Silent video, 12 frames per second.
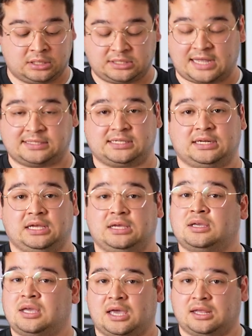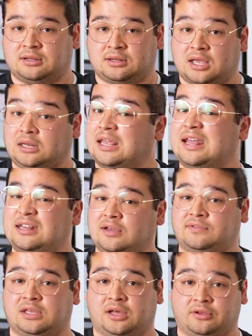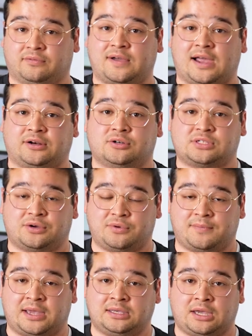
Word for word: density, and, and any of the other factors that we might